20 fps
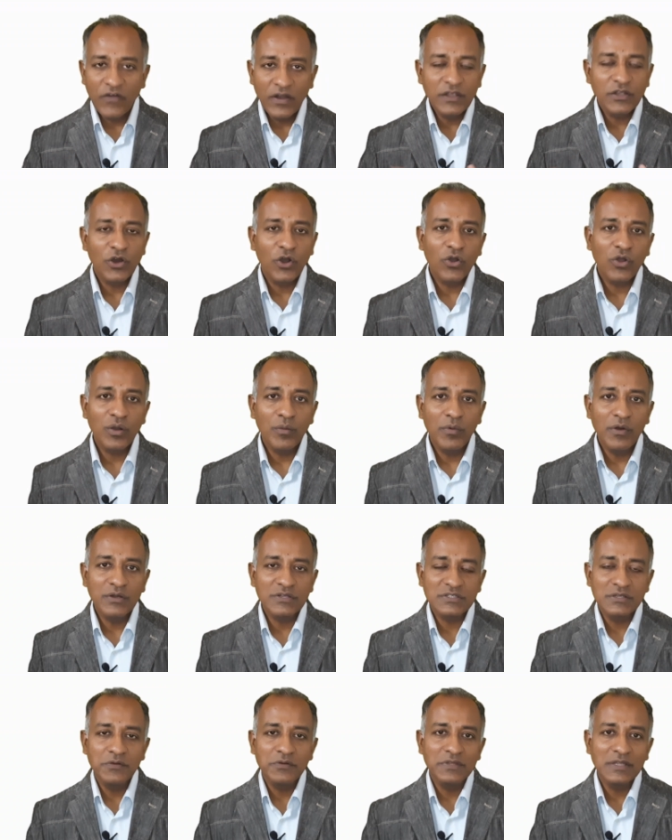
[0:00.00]
If I talk
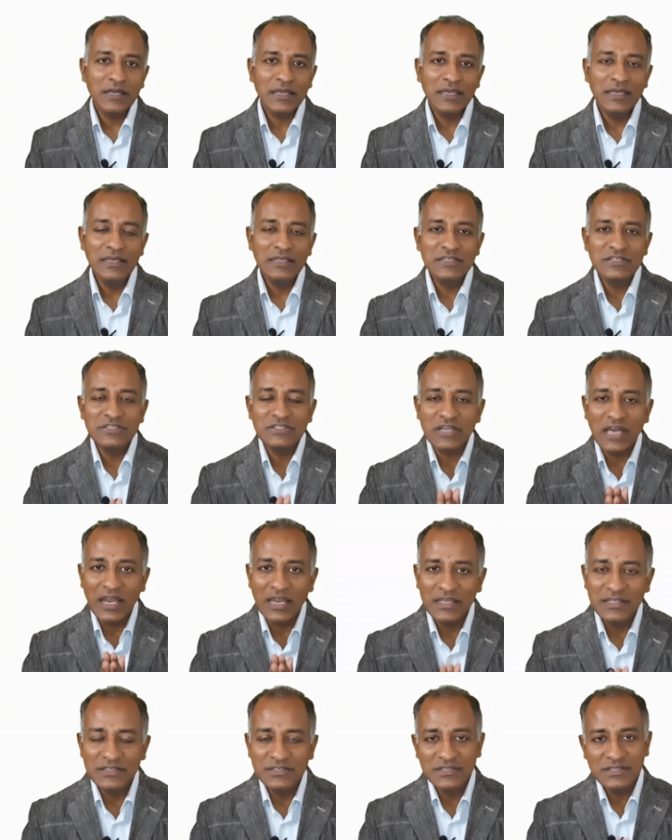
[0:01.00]
about some of the key
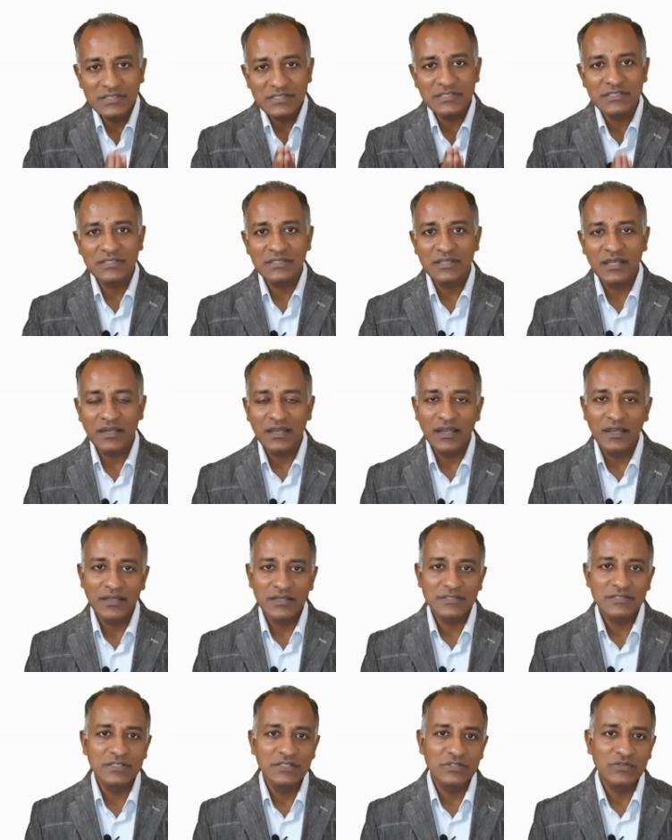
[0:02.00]
challenges that
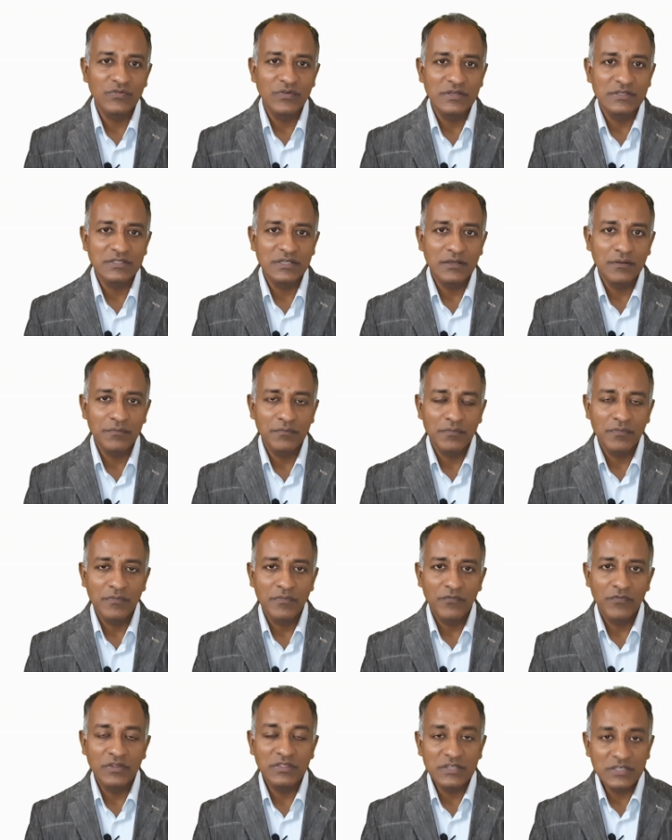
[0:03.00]
industry is facing
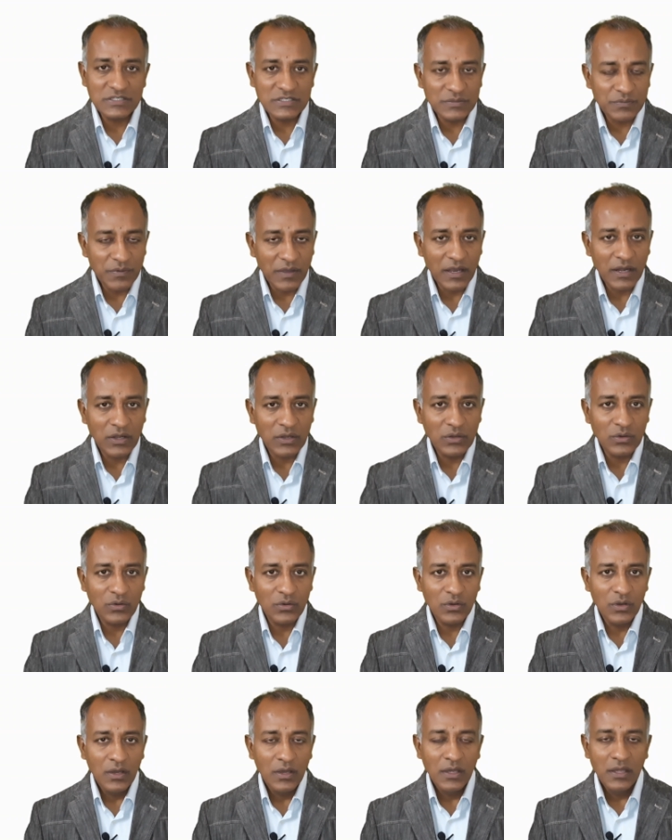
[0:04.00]
with respect
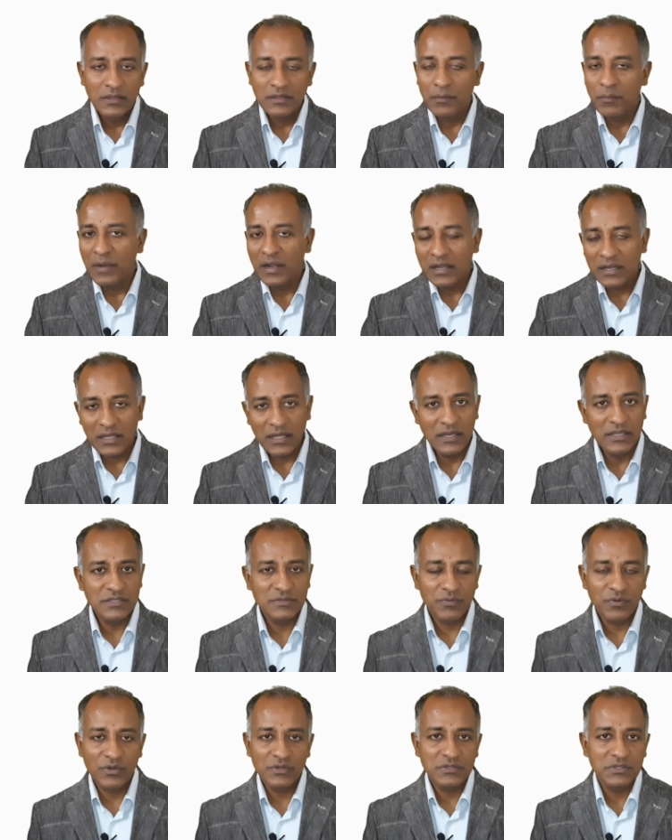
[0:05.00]
to the
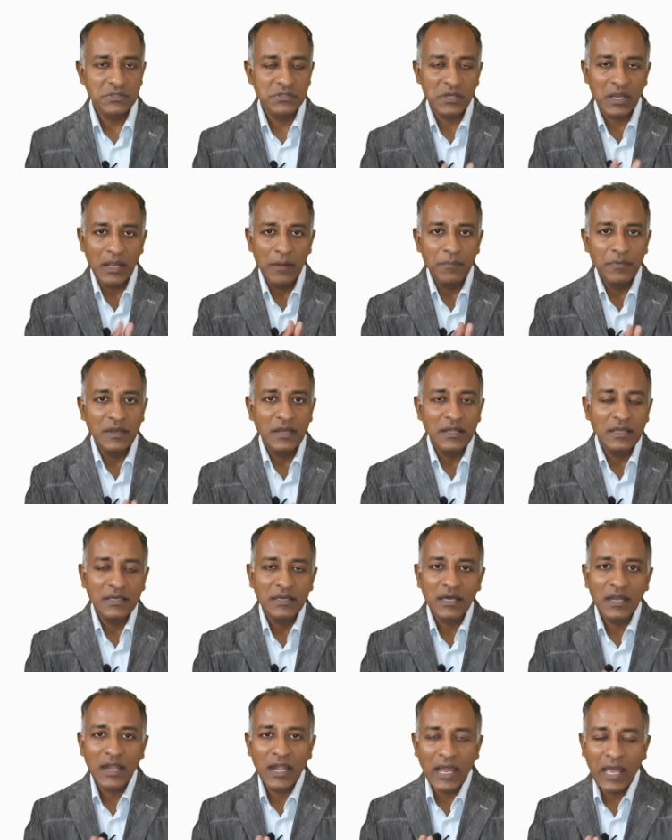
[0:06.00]
maintenance process or
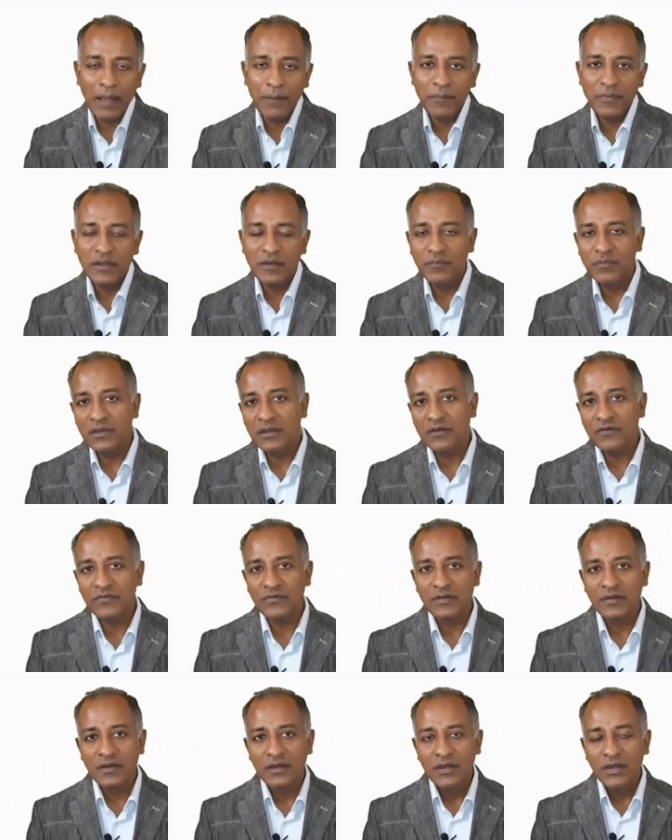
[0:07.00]
MTTR and
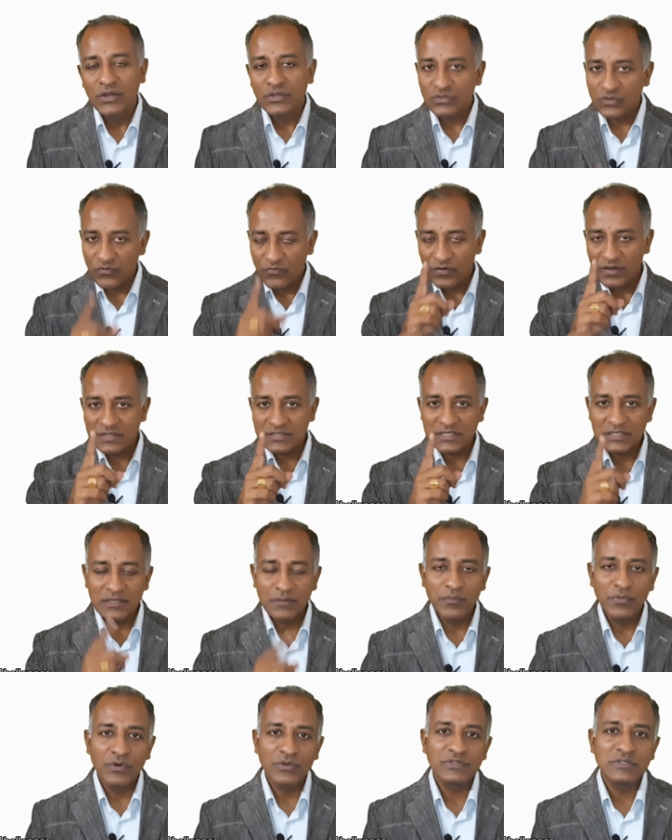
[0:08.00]
MTBF. So first and
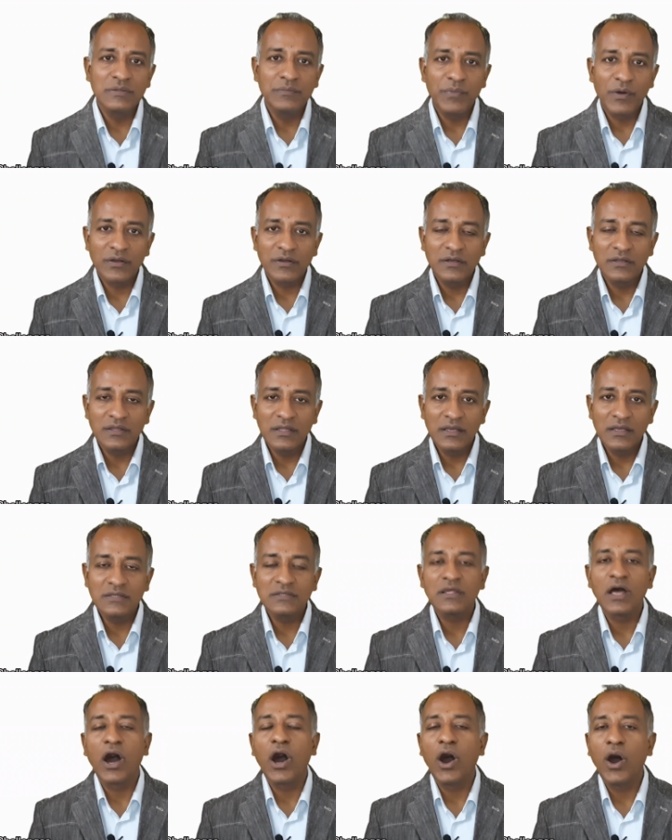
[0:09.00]
the most important thing
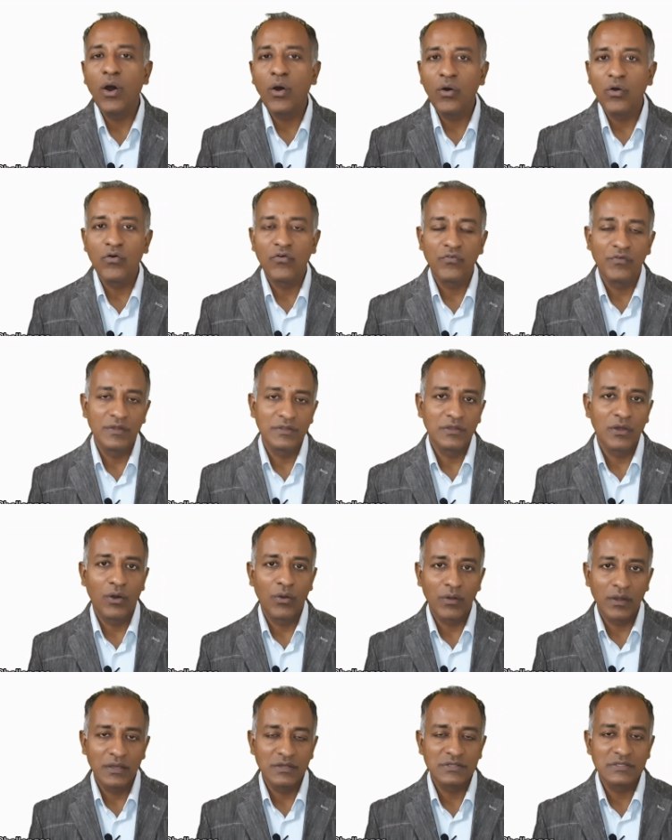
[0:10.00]
is how often the
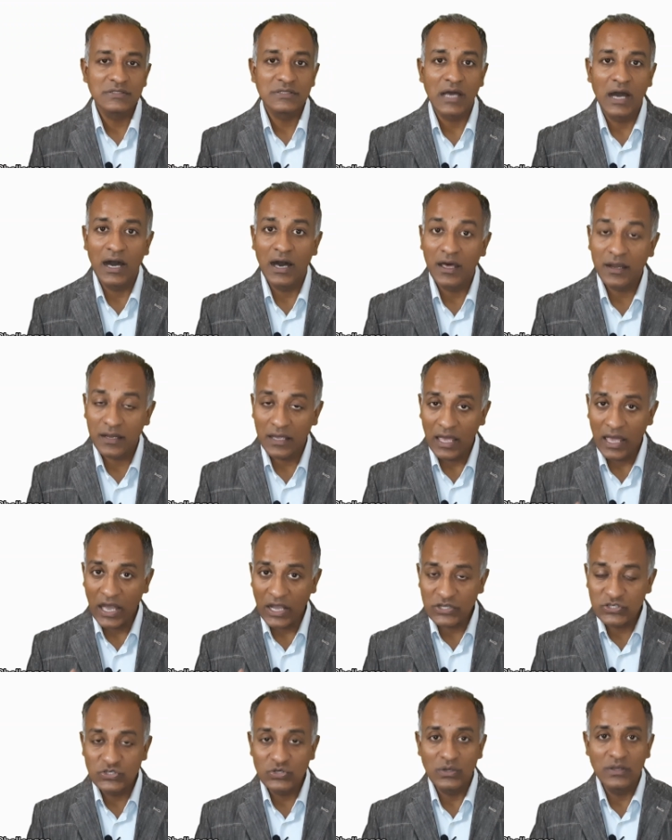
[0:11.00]
organizations are
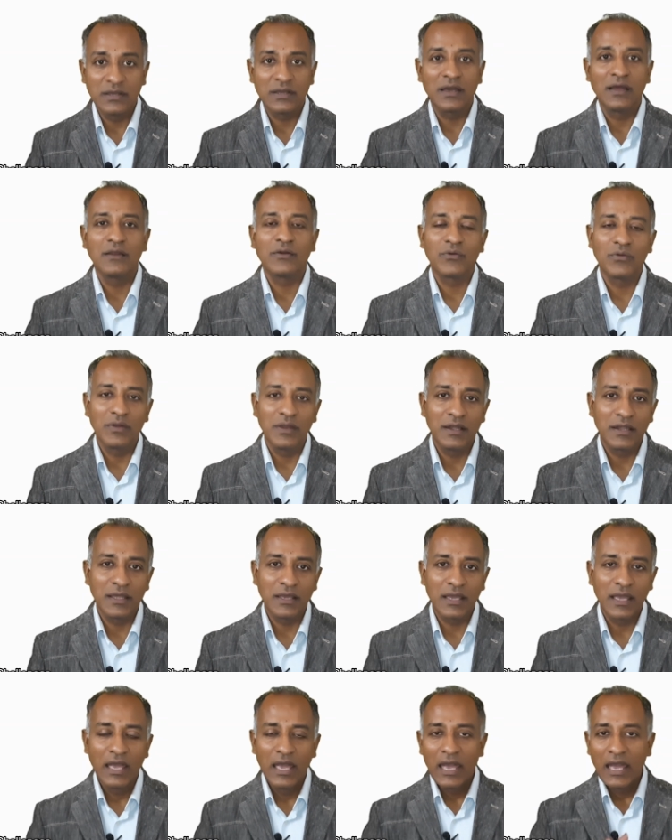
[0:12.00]
actually
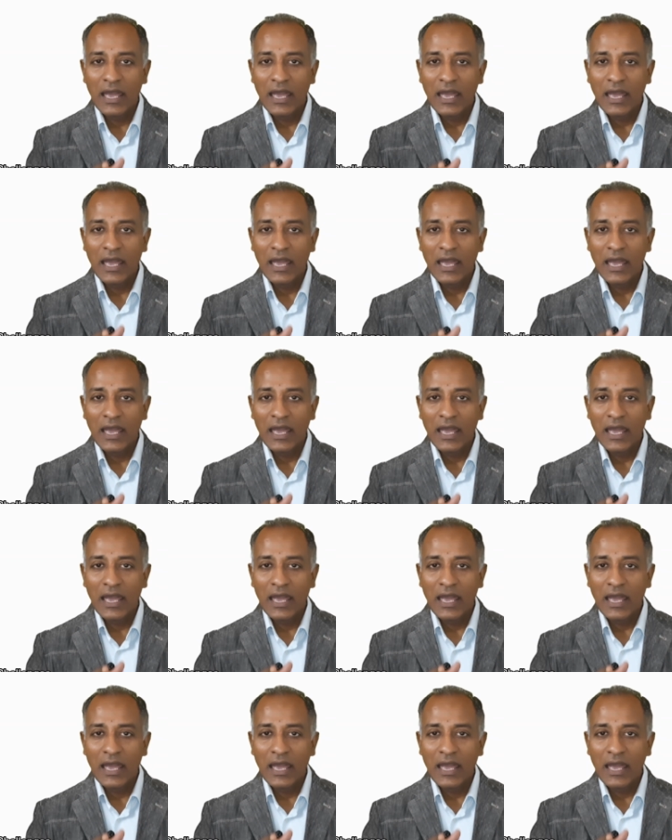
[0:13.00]
calculating